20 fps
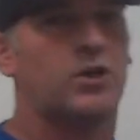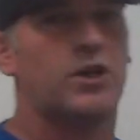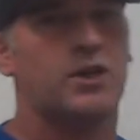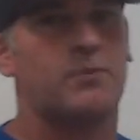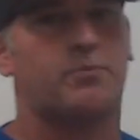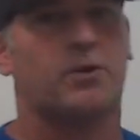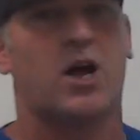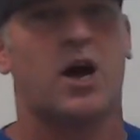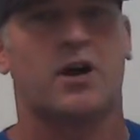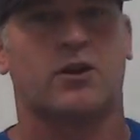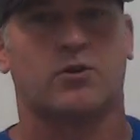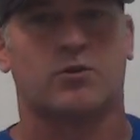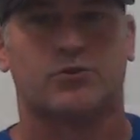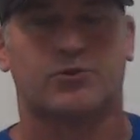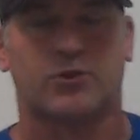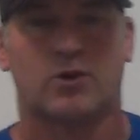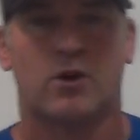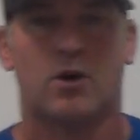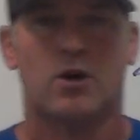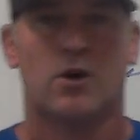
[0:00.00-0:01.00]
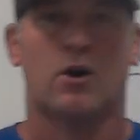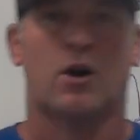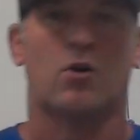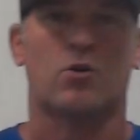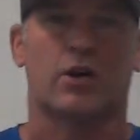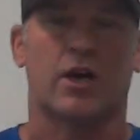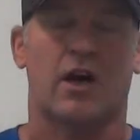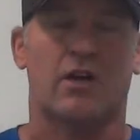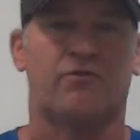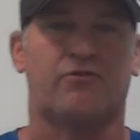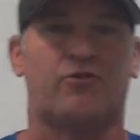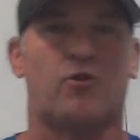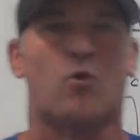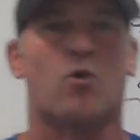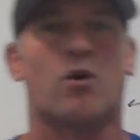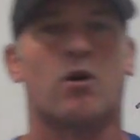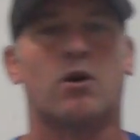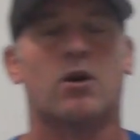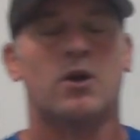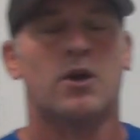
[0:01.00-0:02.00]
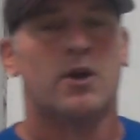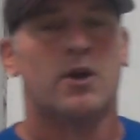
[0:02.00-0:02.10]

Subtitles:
lead blockers, okay, for